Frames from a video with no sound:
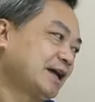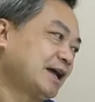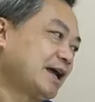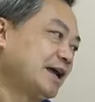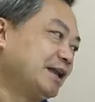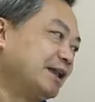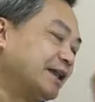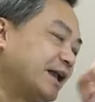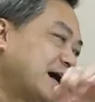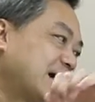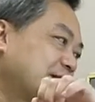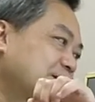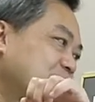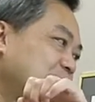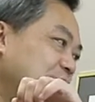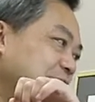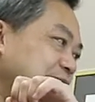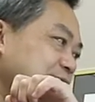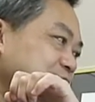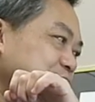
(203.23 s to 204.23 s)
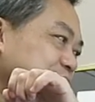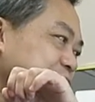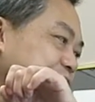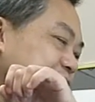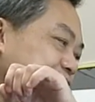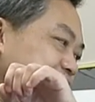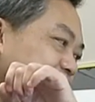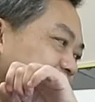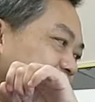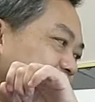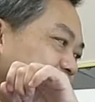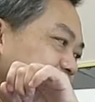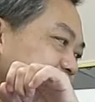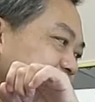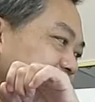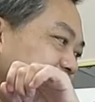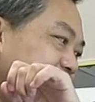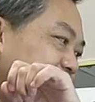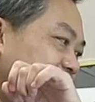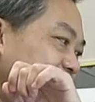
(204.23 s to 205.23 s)
Another one, which is
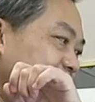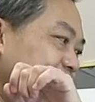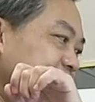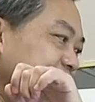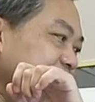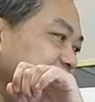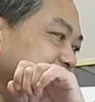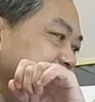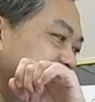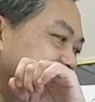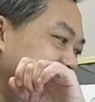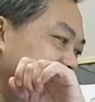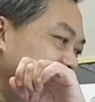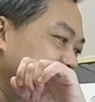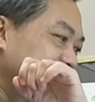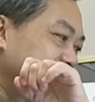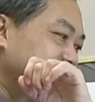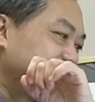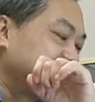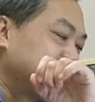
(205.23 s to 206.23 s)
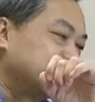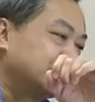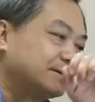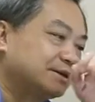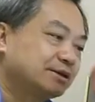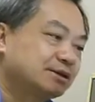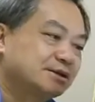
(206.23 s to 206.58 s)
also common, is called the